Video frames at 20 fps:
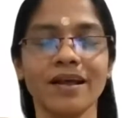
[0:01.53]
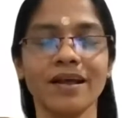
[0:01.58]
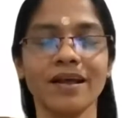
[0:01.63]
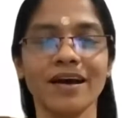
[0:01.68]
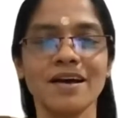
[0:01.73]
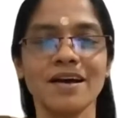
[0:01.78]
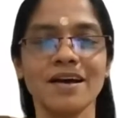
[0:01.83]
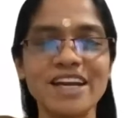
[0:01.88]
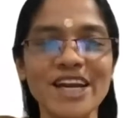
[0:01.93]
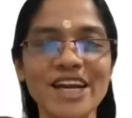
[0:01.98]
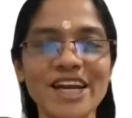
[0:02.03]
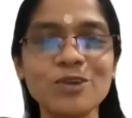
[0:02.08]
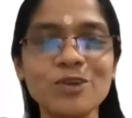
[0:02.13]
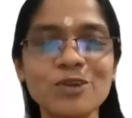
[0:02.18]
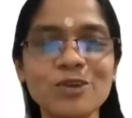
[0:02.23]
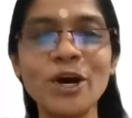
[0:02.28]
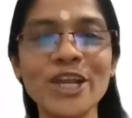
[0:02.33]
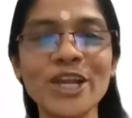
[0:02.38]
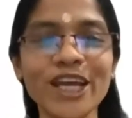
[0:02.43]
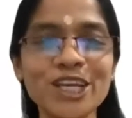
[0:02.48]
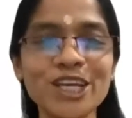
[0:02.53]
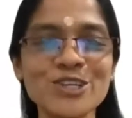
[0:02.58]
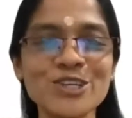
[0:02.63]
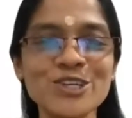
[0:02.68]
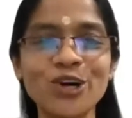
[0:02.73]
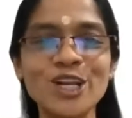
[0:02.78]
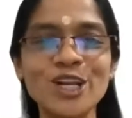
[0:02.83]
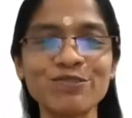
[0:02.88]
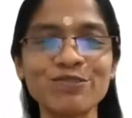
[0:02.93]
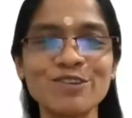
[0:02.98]
A very good morning to
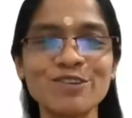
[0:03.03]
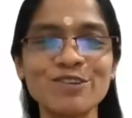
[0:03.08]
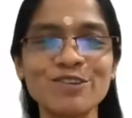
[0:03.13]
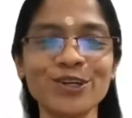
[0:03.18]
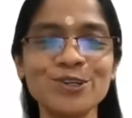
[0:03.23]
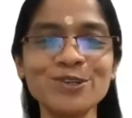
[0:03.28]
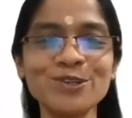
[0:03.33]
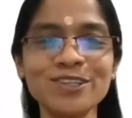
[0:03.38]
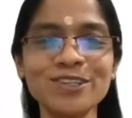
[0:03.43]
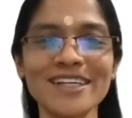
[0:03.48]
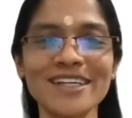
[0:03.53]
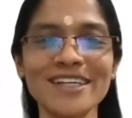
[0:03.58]
all of you.